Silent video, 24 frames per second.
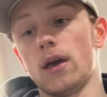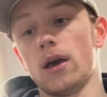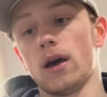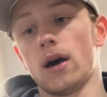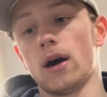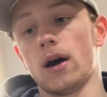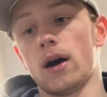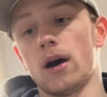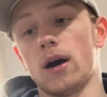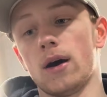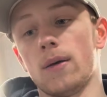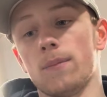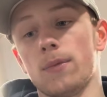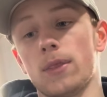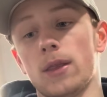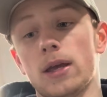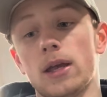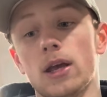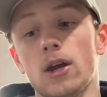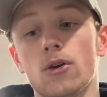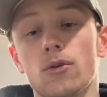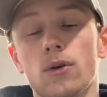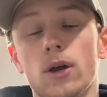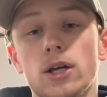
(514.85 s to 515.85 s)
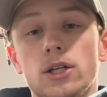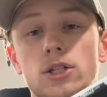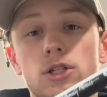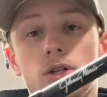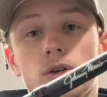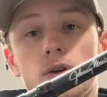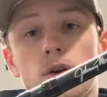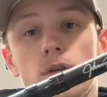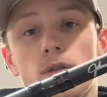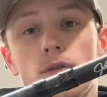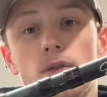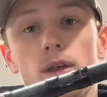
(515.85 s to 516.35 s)
The gear
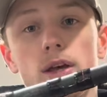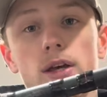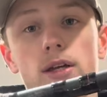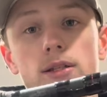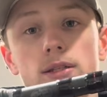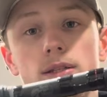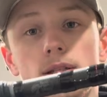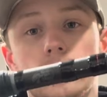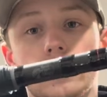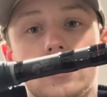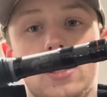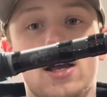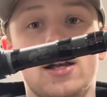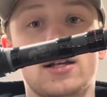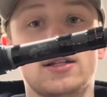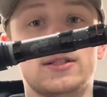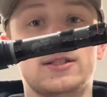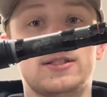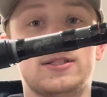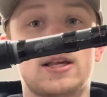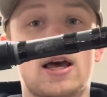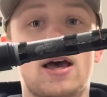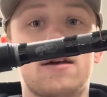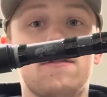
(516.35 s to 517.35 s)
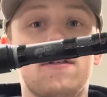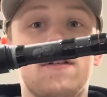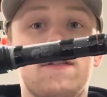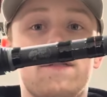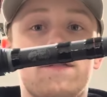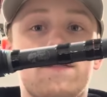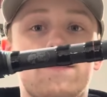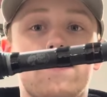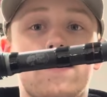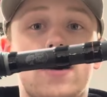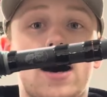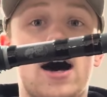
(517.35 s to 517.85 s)
ratio of this is a
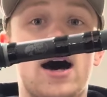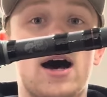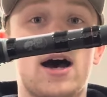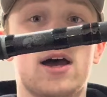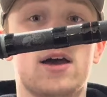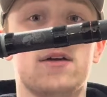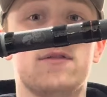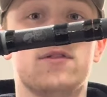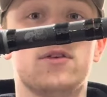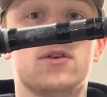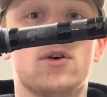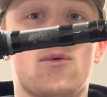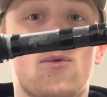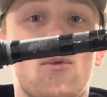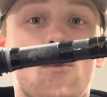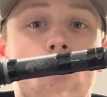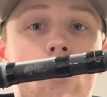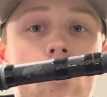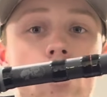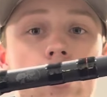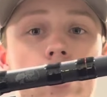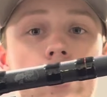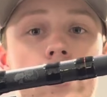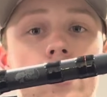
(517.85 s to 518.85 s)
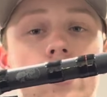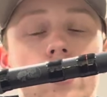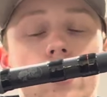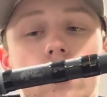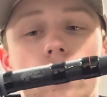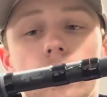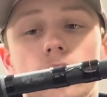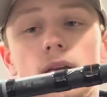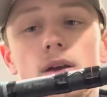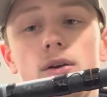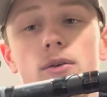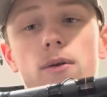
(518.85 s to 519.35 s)
7.5 to 1
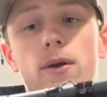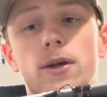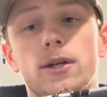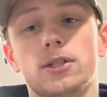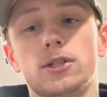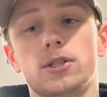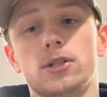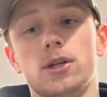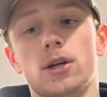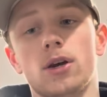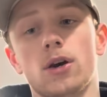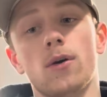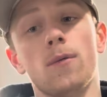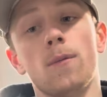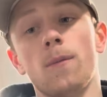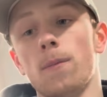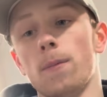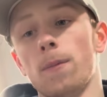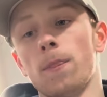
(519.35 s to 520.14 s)
gear ratio.